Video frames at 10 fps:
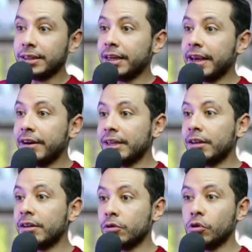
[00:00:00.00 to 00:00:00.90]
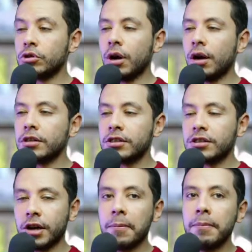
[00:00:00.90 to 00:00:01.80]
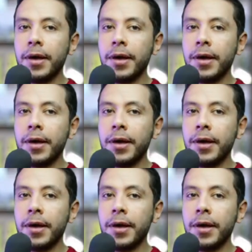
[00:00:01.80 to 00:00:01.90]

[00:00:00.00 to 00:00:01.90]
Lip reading: area, those are some